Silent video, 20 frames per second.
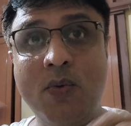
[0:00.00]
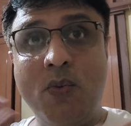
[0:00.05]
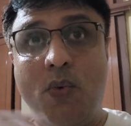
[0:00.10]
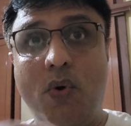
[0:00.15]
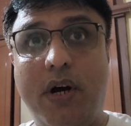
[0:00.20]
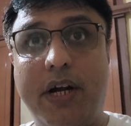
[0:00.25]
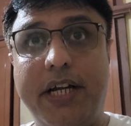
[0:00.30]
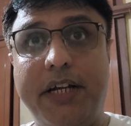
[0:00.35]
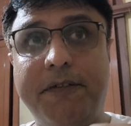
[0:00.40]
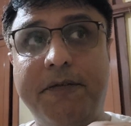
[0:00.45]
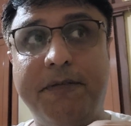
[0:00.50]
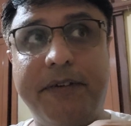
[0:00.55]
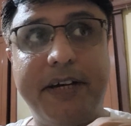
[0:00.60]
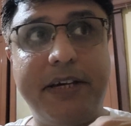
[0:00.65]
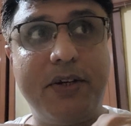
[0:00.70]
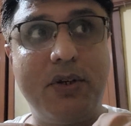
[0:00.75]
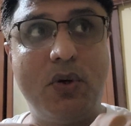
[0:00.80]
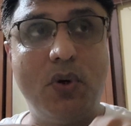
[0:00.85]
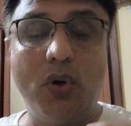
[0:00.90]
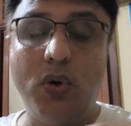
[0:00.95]
What if
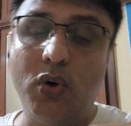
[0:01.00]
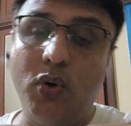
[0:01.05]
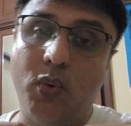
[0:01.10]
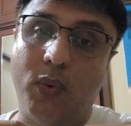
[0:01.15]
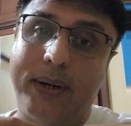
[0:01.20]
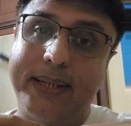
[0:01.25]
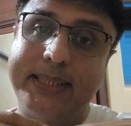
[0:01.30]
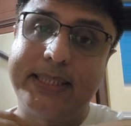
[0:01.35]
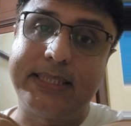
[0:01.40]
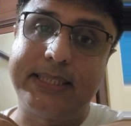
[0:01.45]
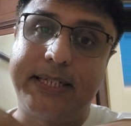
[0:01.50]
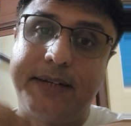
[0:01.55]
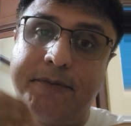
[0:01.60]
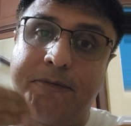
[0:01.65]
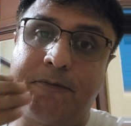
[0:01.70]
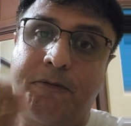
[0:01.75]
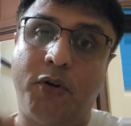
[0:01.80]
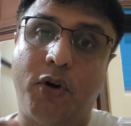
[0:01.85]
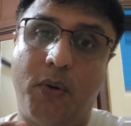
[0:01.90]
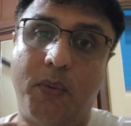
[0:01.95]
I go one
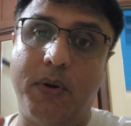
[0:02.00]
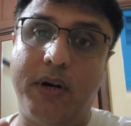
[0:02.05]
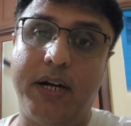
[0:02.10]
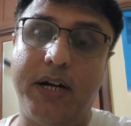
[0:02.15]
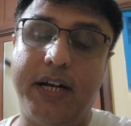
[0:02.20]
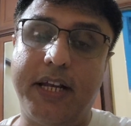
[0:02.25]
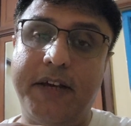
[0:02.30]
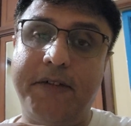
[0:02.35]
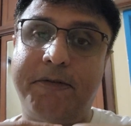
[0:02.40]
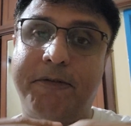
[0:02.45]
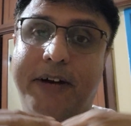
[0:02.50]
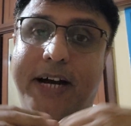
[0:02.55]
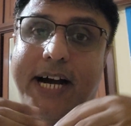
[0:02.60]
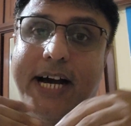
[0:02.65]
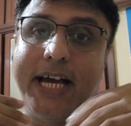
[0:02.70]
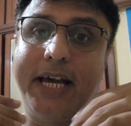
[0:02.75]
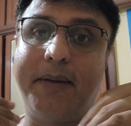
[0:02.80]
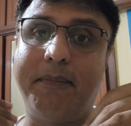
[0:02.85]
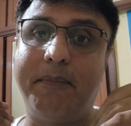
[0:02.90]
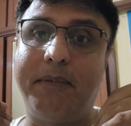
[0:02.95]
step forward? If
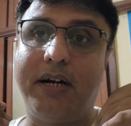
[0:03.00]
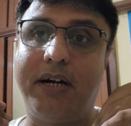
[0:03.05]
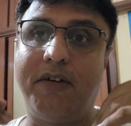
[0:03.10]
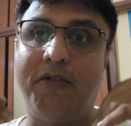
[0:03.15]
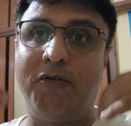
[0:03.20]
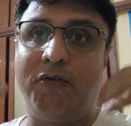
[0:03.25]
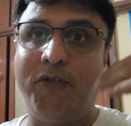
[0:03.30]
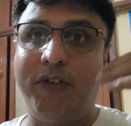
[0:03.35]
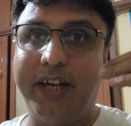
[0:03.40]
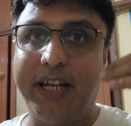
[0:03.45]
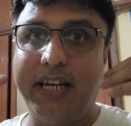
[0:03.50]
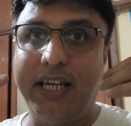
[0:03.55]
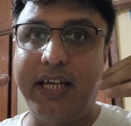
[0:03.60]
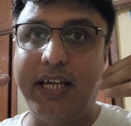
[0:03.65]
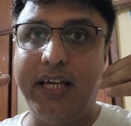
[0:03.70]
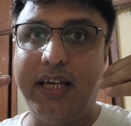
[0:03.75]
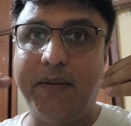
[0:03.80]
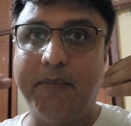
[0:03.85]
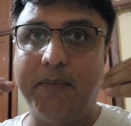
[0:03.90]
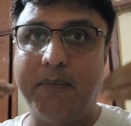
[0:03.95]
I am a
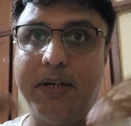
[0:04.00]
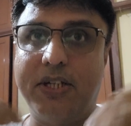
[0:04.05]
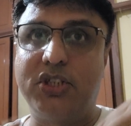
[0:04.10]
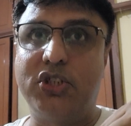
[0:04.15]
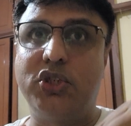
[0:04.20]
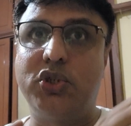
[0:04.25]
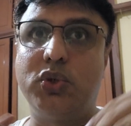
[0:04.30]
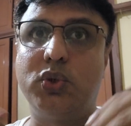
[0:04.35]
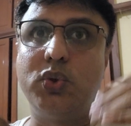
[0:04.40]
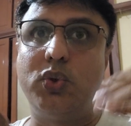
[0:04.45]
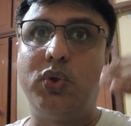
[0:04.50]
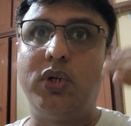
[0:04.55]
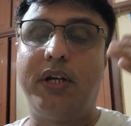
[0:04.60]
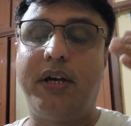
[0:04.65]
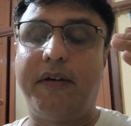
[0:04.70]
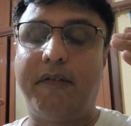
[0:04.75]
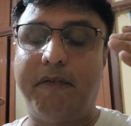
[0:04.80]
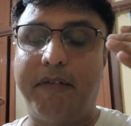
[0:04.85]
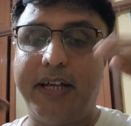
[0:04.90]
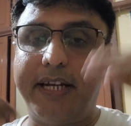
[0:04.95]
very
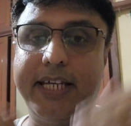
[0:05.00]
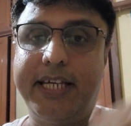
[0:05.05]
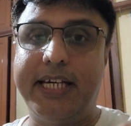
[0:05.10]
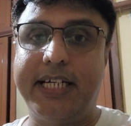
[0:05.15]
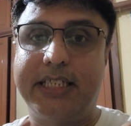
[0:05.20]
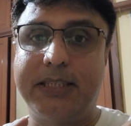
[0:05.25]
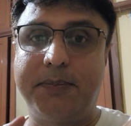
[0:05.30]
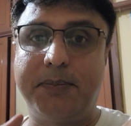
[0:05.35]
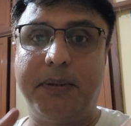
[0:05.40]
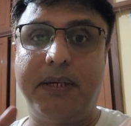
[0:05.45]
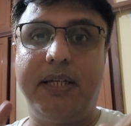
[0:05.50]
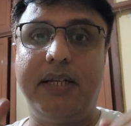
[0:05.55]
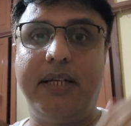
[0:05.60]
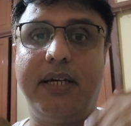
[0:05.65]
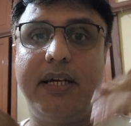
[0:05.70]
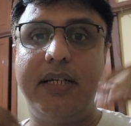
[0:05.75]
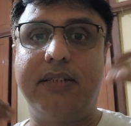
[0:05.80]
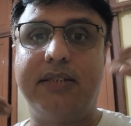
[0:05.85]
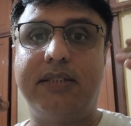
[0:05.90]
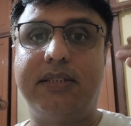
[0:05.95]
matured, very
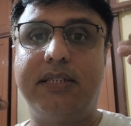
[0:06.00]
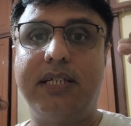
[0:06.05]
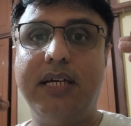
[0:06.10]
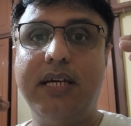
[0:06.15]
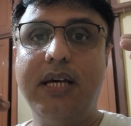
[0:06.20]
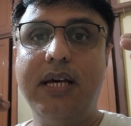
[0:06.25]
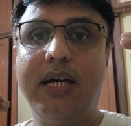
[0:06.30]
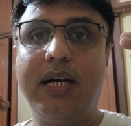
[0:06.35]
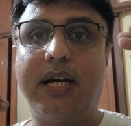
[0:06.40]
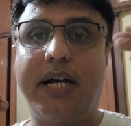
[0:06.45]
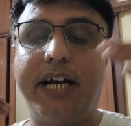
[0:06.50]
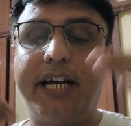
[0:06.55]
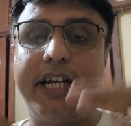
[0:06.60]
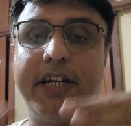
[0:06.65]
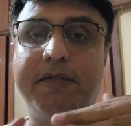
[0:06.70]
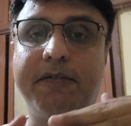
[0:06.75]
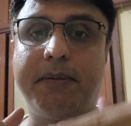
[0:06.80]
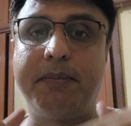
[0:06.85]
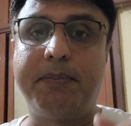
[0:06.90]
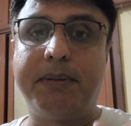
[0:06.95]
experienced
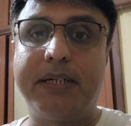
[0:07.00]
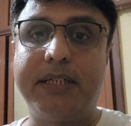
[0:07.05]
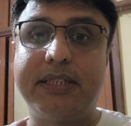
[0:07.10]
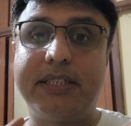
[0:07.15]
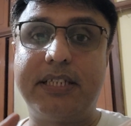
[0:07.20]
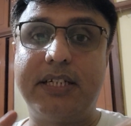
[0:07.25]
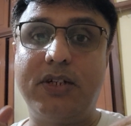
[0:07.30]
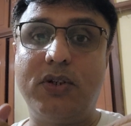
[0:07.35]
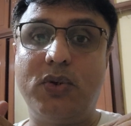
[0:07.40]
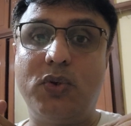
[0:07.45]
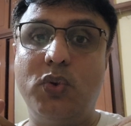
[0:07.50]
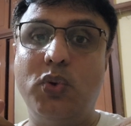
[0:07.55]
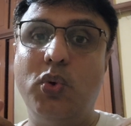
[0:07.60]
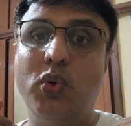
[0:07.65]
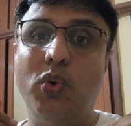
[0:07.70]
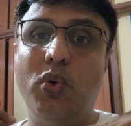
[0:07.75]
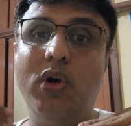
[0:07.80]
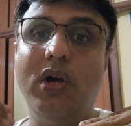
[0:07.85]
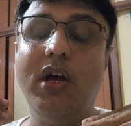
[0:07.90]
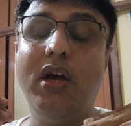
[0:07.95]
kind of a person
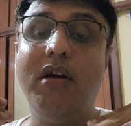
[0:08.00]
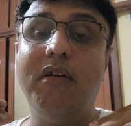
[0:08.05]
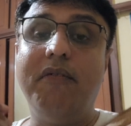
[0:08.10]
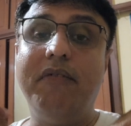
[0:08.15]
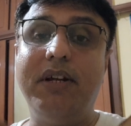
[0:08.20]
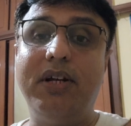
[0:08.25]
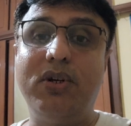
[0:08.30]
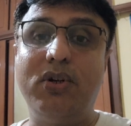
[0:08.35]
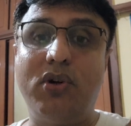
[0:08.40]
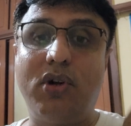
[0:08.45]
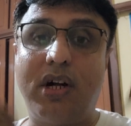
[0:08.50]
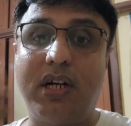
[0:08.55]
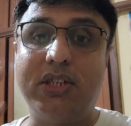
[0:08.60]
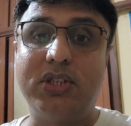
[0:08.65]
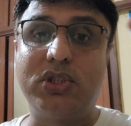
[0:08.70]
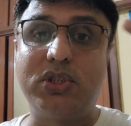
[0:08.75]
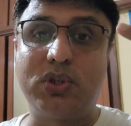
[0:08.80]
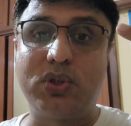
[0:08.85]
who will not